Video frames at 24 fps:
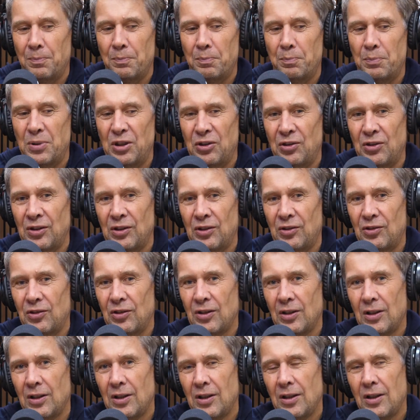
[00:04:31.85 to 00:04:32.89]
business
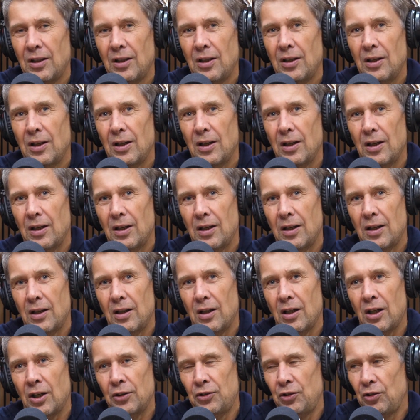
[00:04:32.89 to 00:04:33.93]

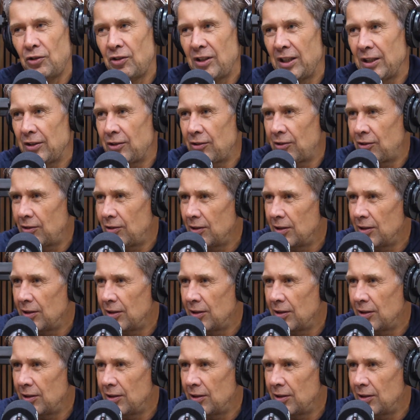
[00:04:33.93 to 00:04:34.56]
architects,